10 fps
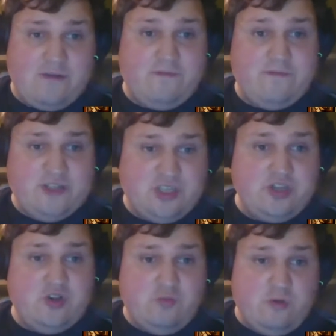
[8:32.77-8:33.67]
every
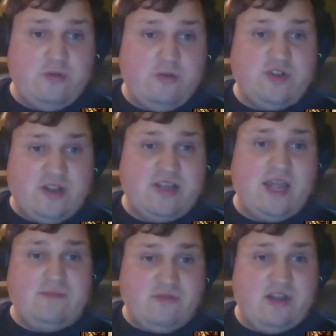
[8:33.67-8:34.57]
single world in that
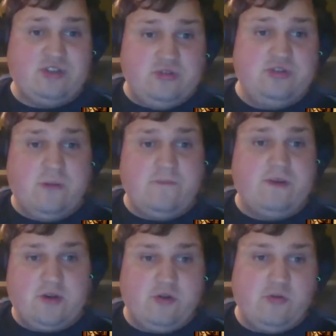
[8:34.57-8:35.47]
game tries to do
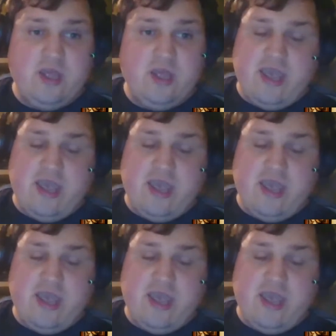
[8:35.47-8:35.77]
something new.